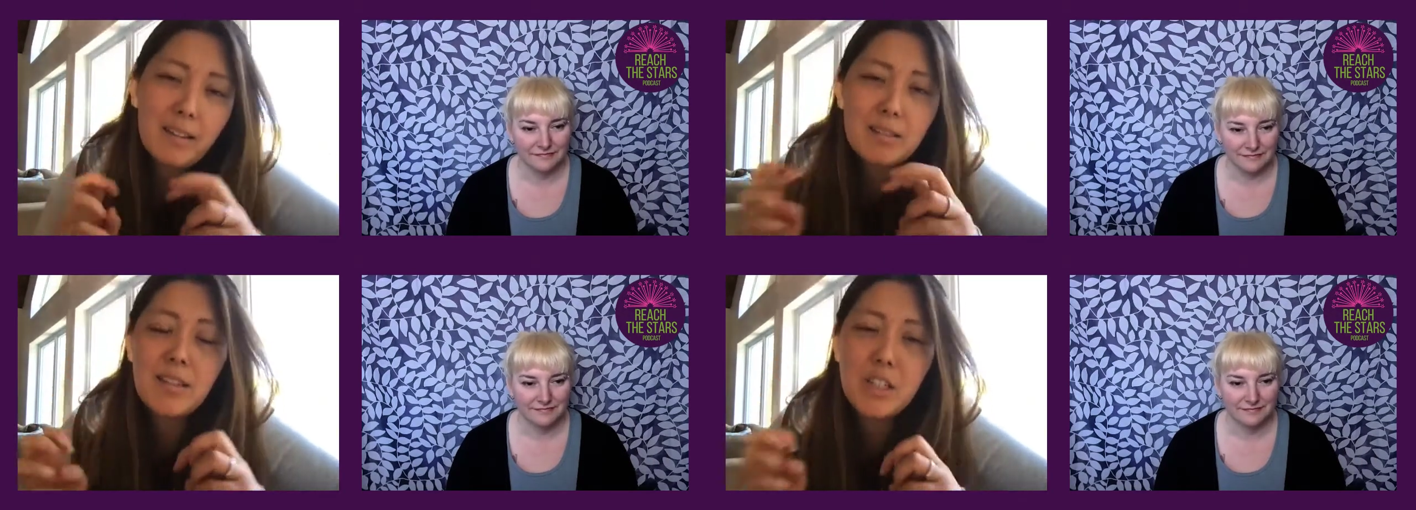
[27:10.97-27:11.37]

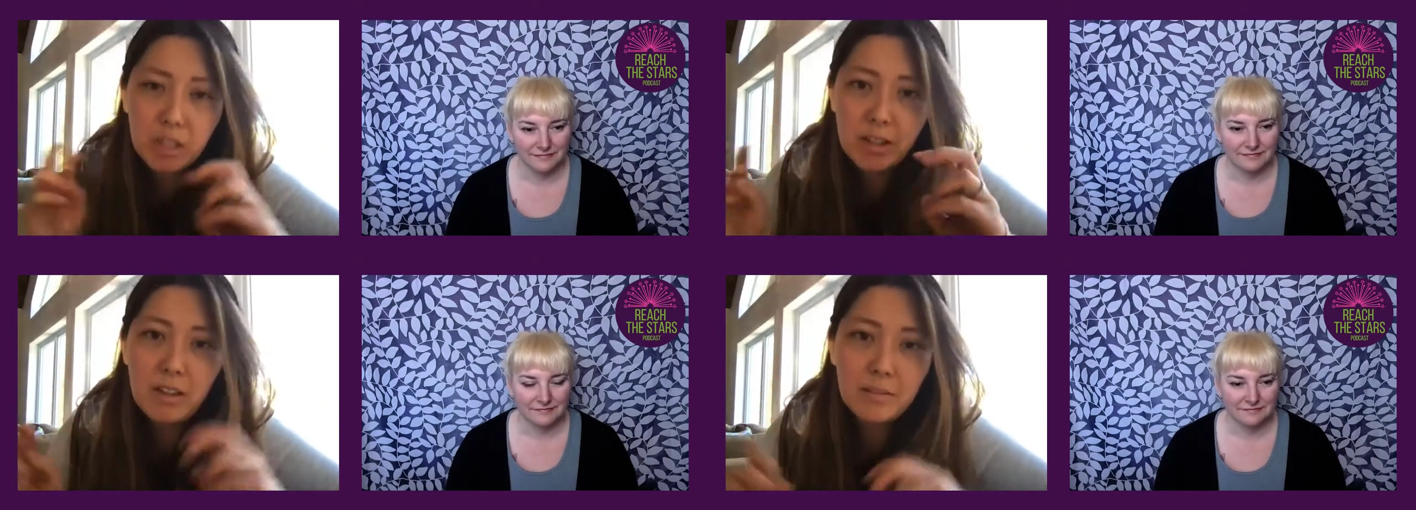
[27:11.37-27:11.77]
Speaker 1: It's such
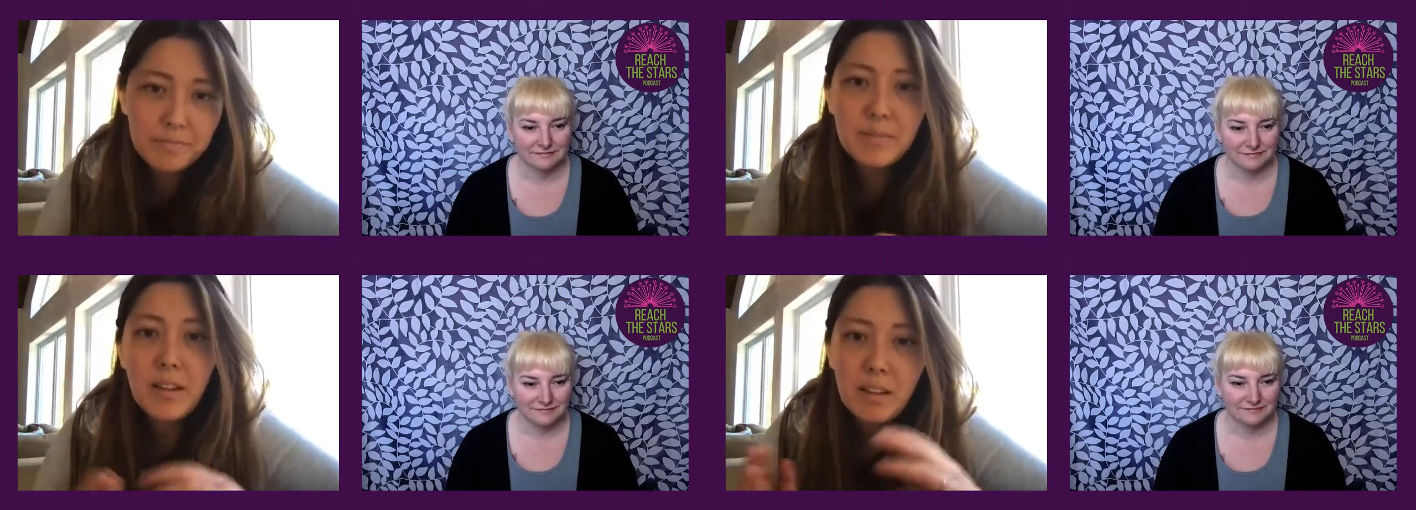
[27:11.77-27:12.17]
like a
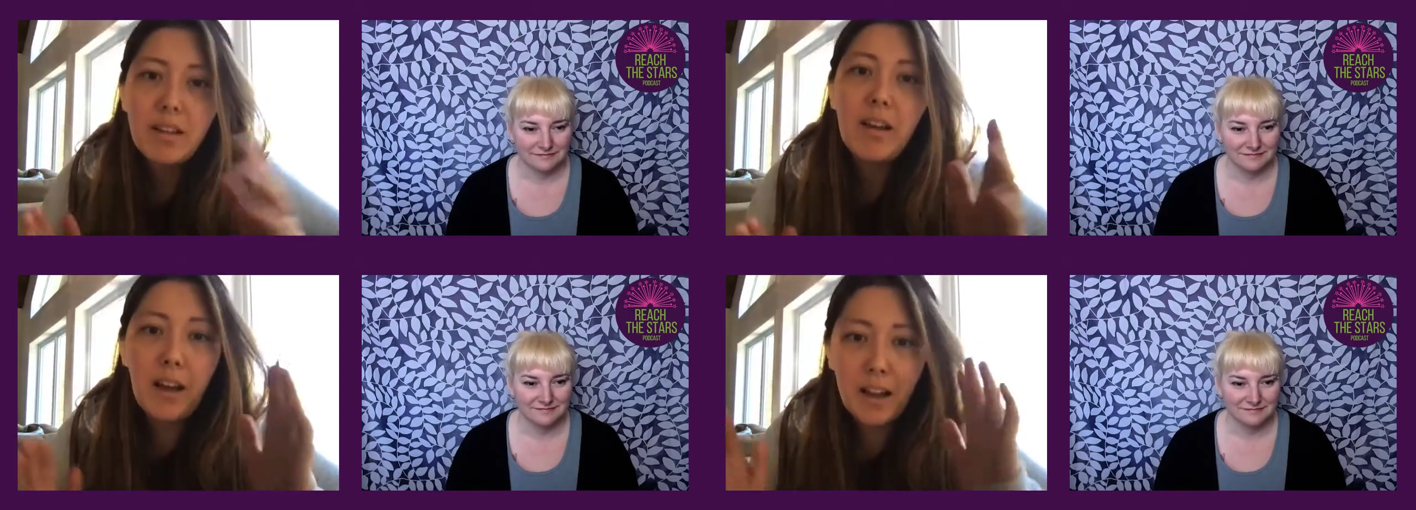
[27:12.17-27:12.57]

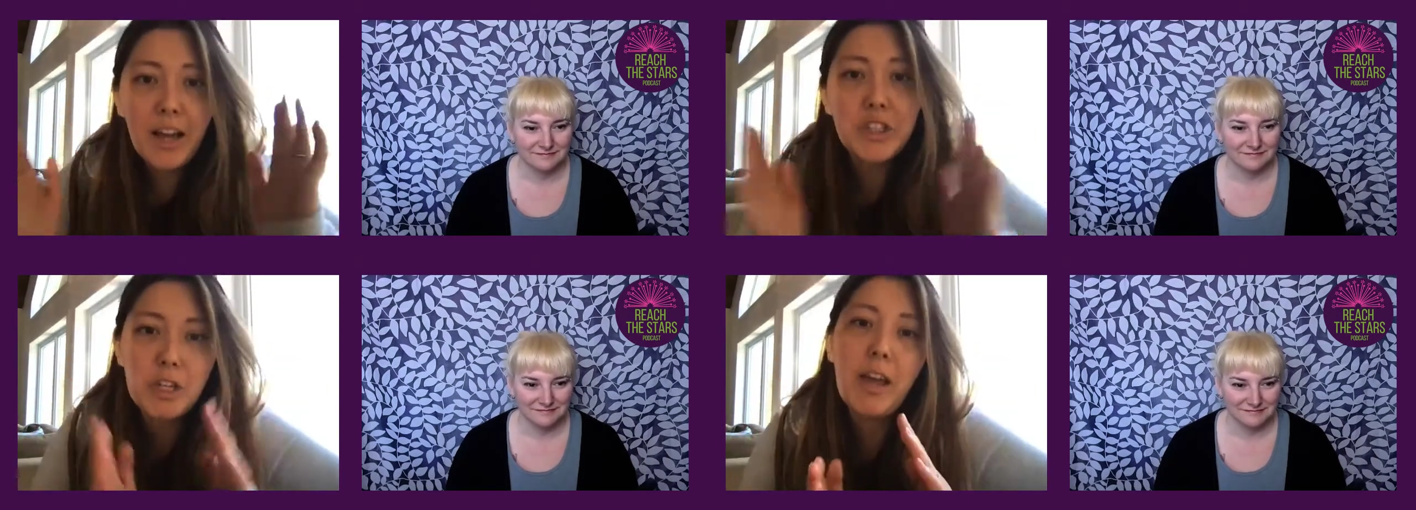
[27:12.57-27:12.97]
a
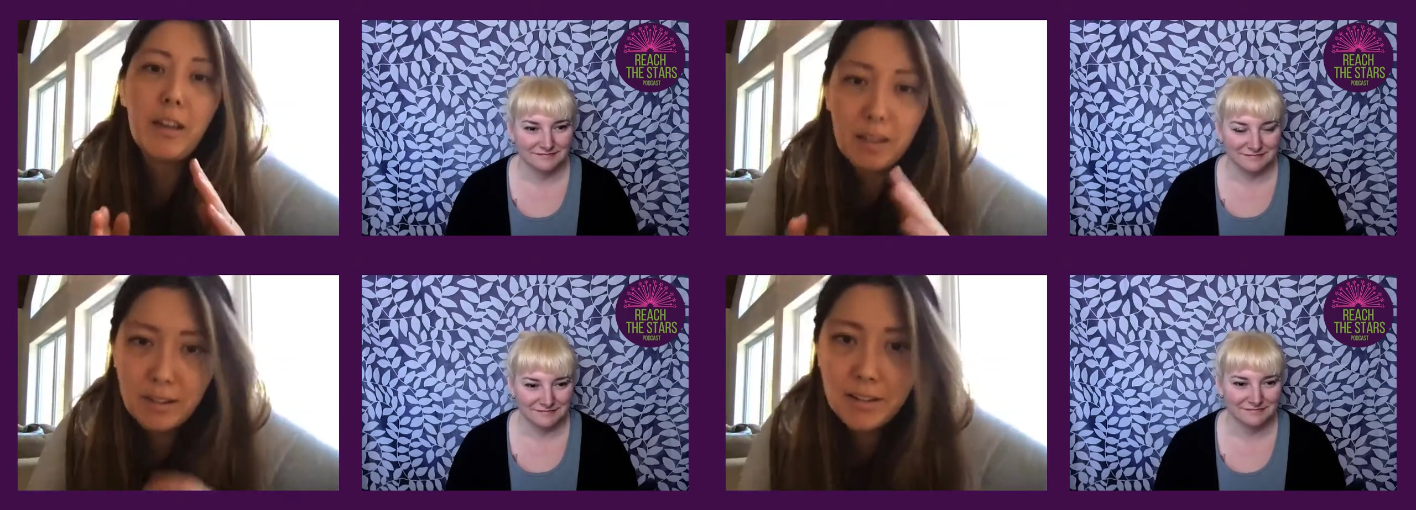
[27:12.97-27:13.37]

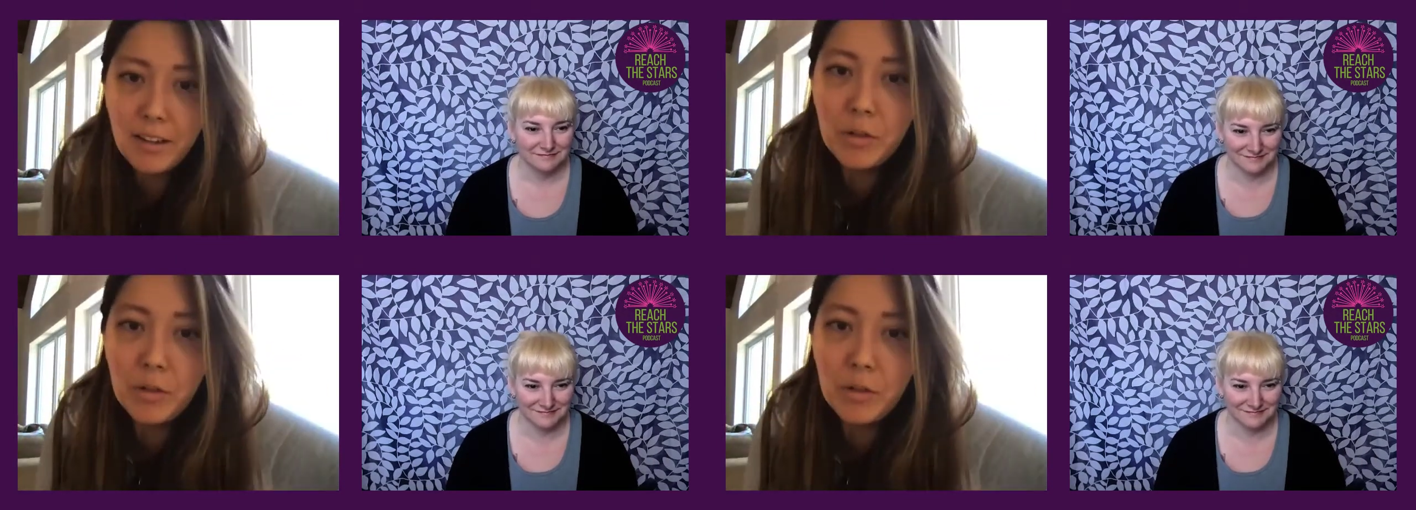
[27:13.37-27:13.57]
hashtag,